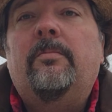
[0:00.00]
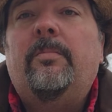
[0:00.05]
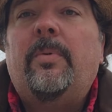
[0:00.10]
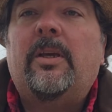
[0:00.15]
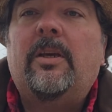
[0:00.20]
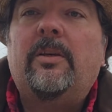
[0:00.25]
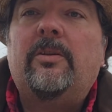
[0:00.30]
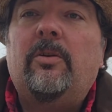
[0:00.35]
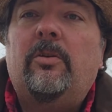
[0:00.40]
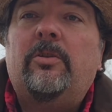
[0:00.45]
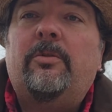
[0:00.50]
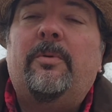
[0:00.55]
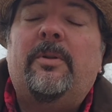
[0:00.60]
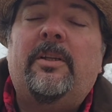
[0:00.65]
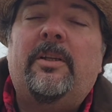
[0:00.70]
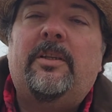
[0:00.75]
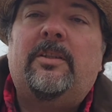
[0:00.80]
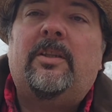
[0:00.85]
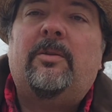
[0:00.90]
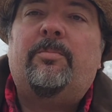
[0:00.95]
Because
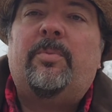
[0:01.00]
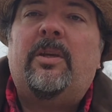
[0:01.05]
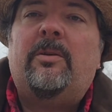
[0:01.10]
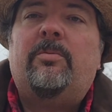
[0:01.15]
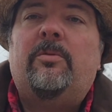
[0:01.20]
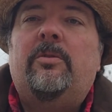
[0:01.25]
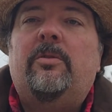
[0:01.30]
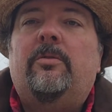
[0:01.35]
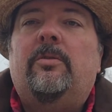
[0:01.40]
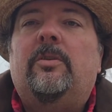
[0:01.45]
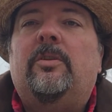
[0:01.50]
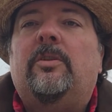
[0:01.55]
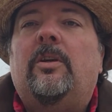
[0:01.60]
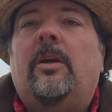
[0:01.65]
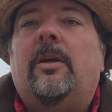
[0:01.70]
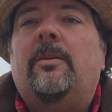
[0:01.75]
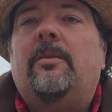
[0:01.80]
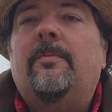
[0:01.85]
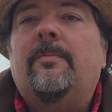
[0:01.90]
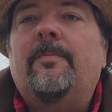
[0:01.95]
ultimately it's the people who
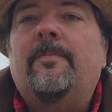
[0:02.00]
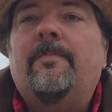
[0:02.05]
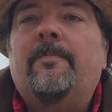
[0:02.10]
decide.